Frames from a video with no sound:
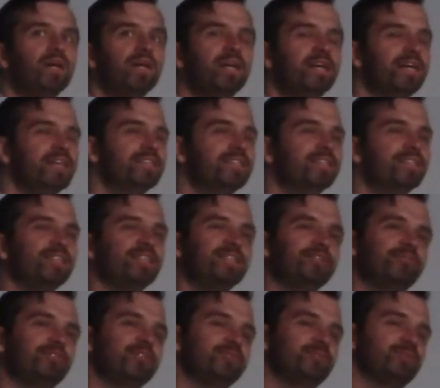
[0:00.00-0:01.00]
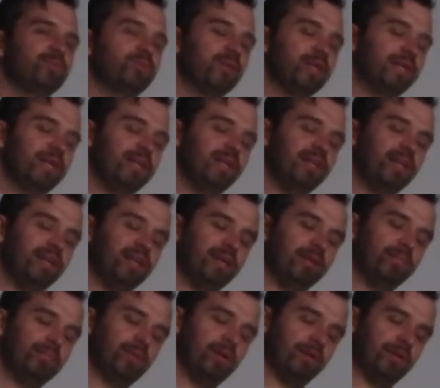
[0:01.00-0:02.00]
is there a difference between killing
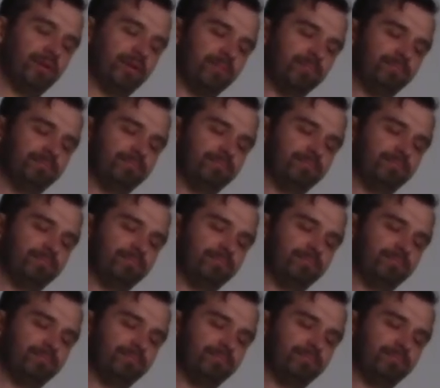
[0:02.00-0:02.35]
and murder?